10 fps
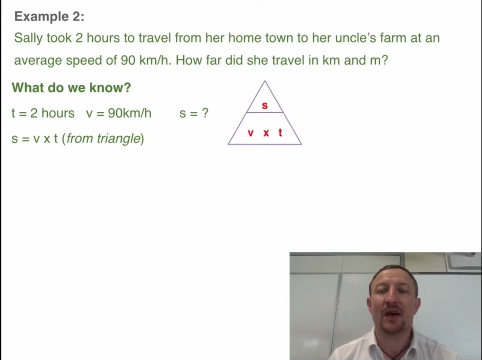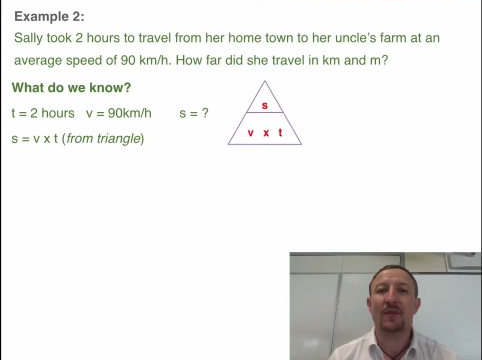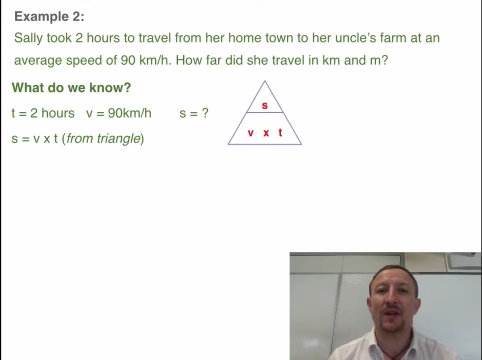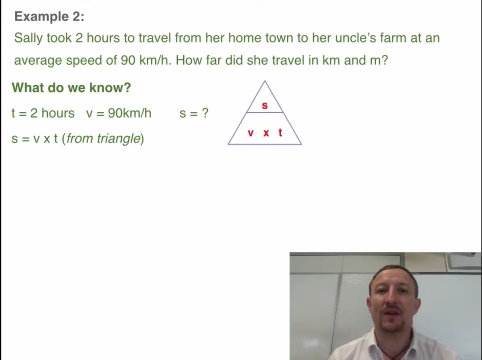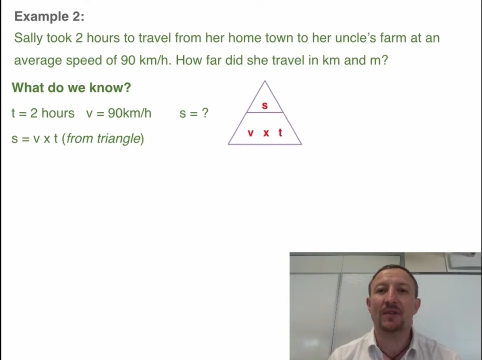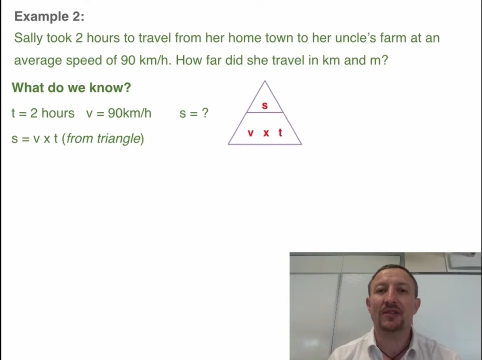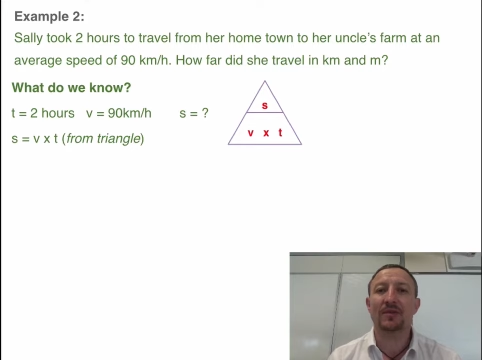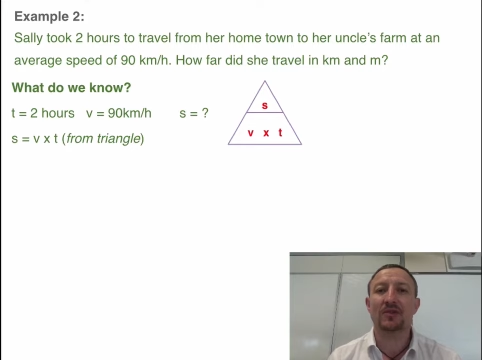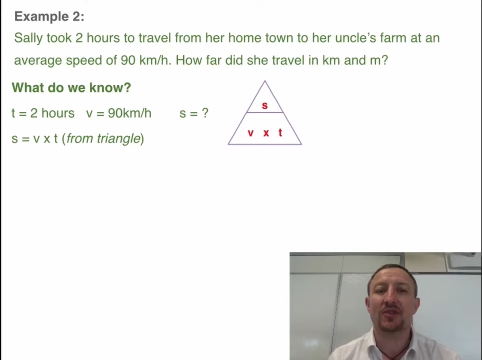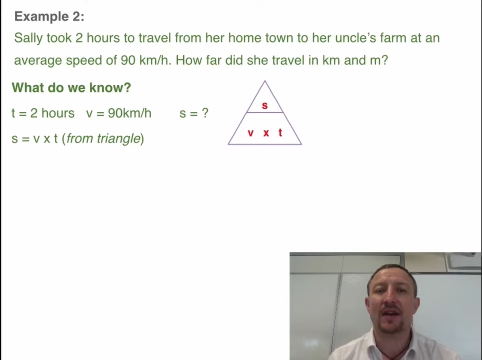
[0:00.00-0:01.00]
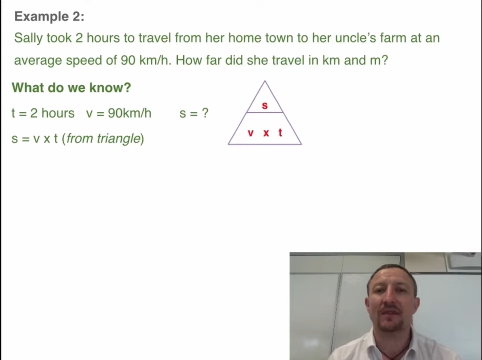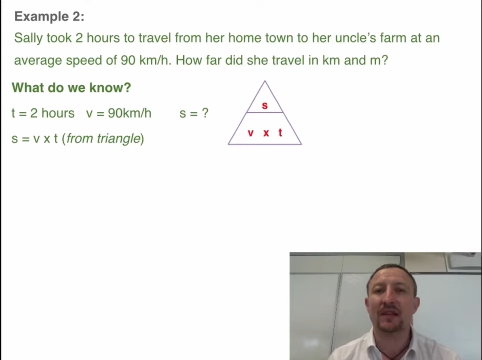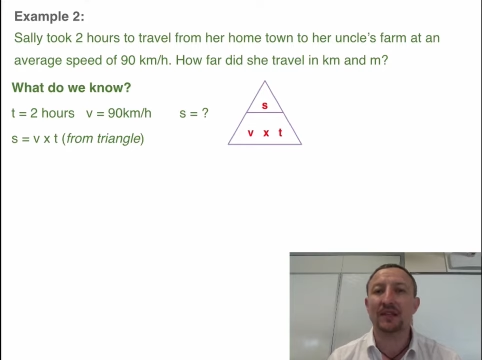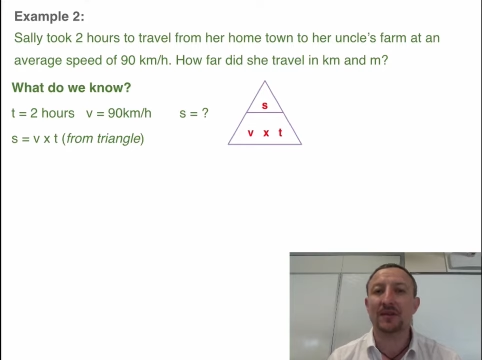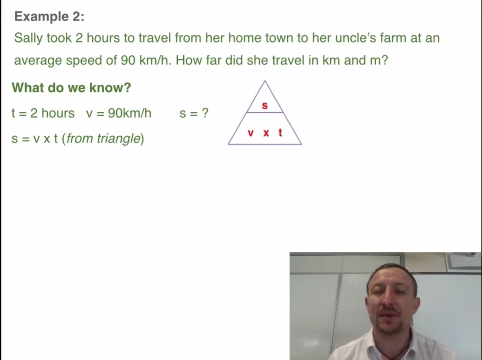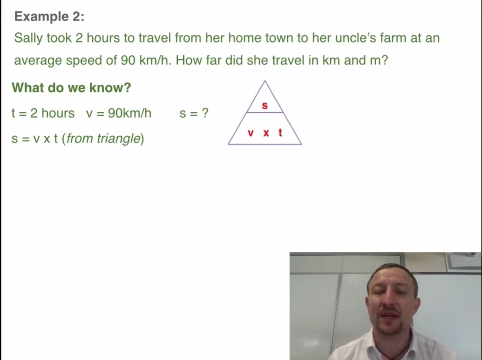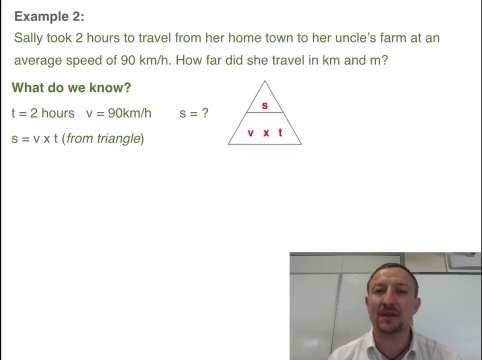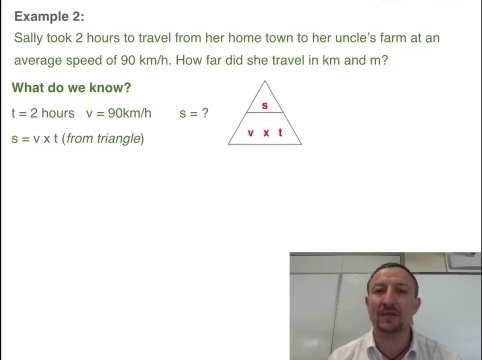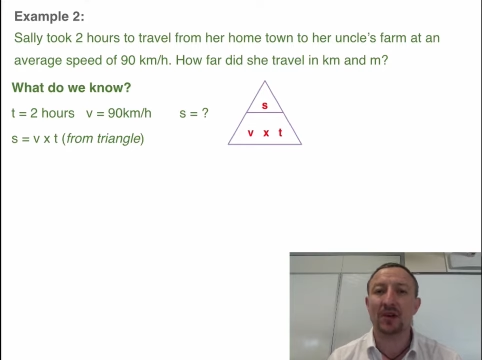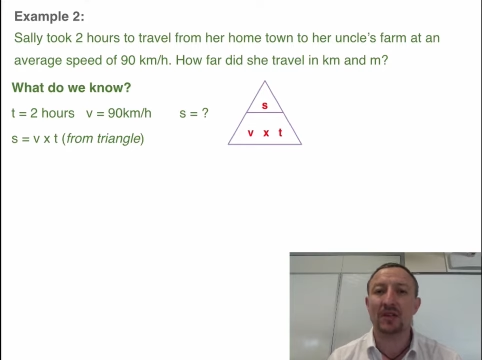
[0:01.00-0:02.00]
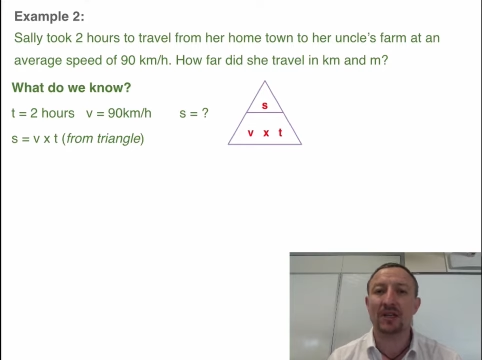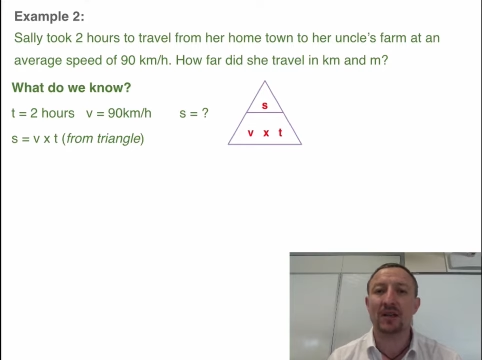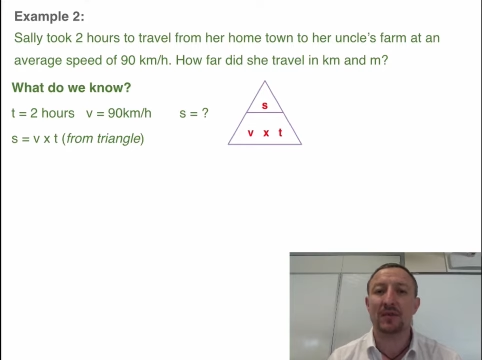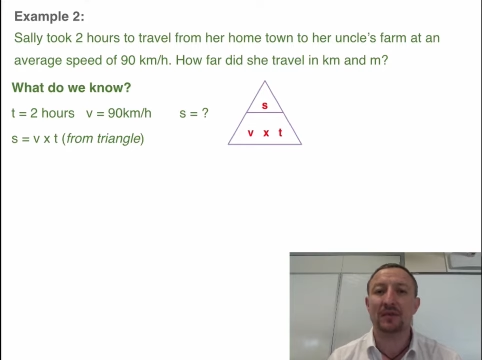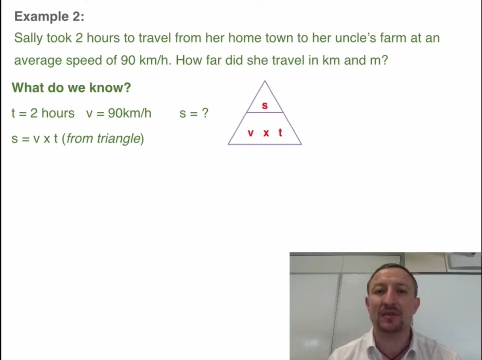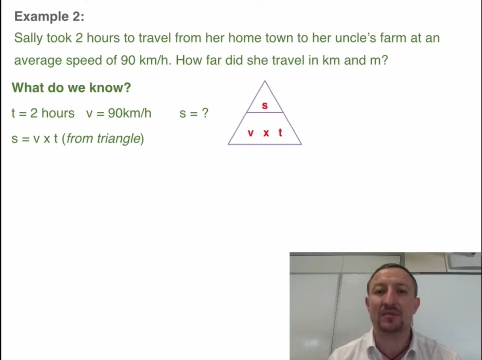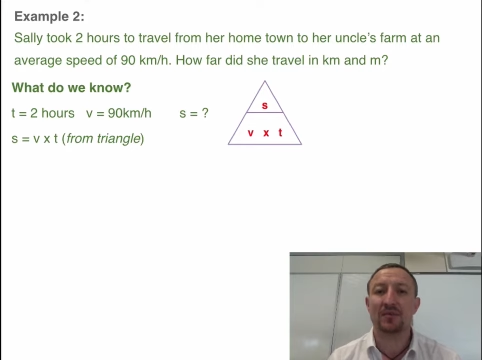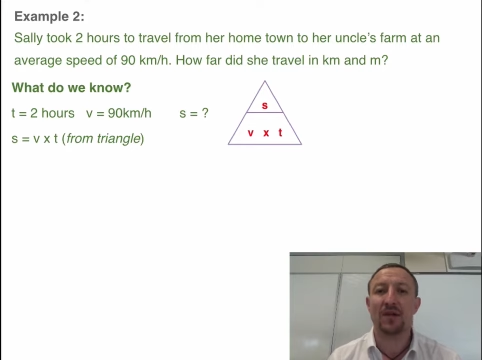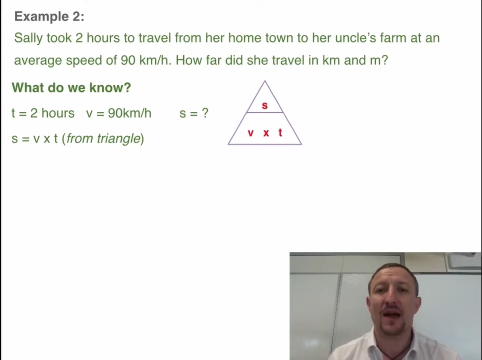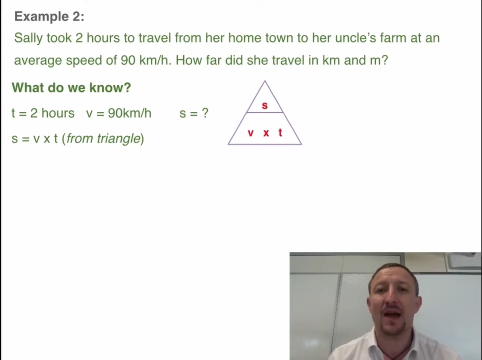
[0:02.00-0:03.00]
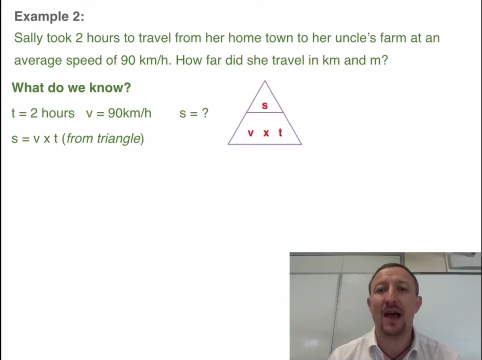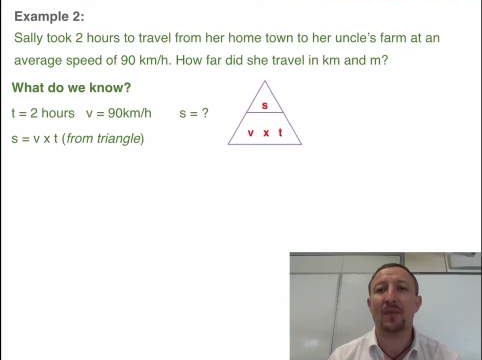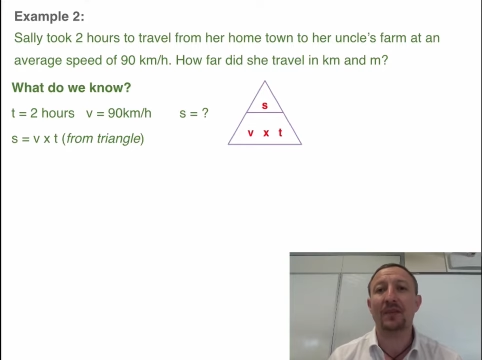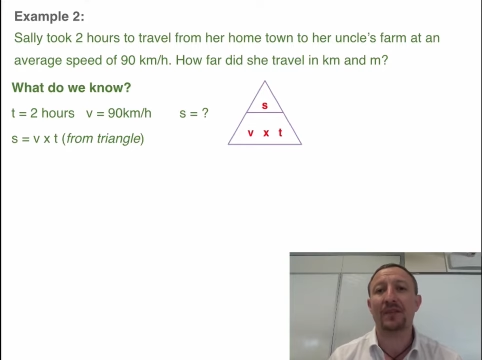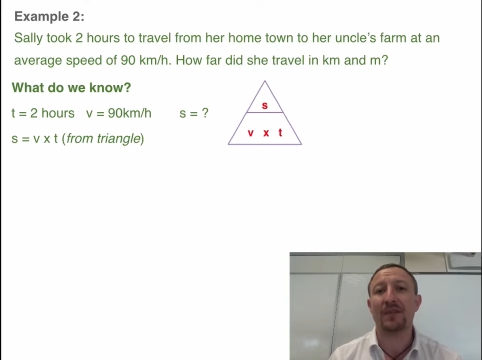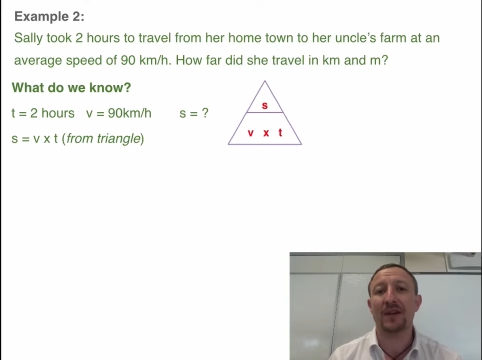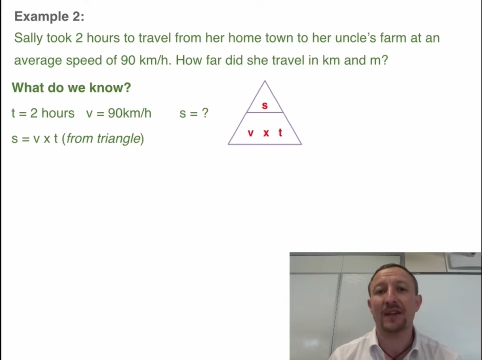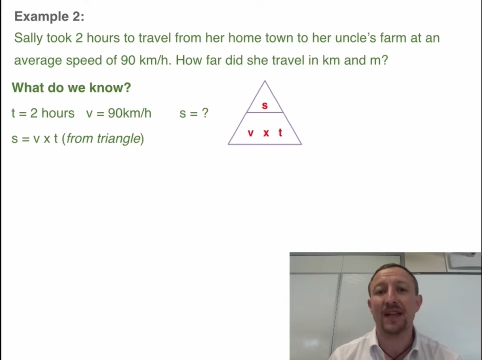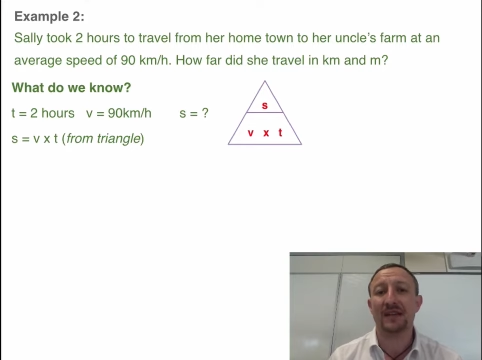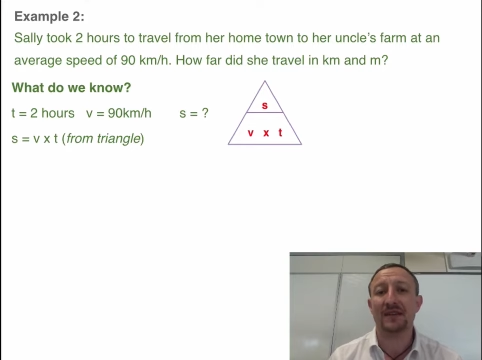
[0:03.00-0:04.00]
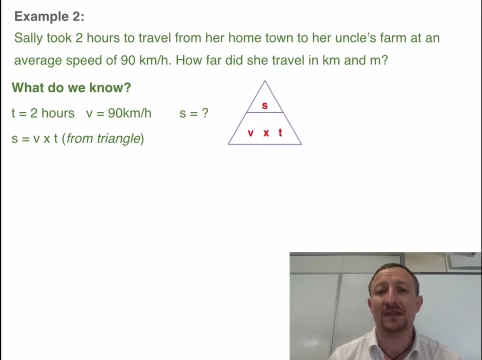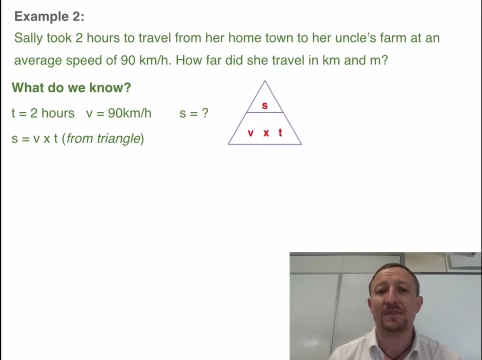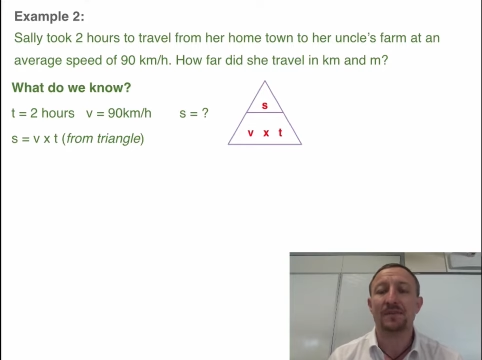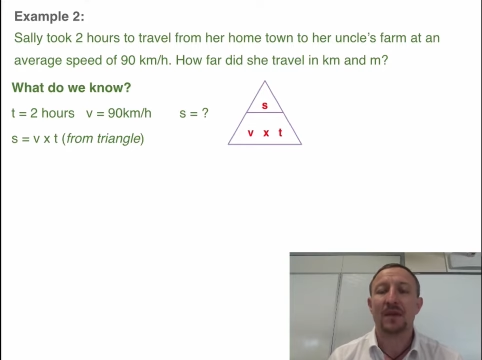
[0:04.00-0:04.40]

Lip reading: and we know that she was travelling at a speed of 90 kilometres per hour, and we've got to find S.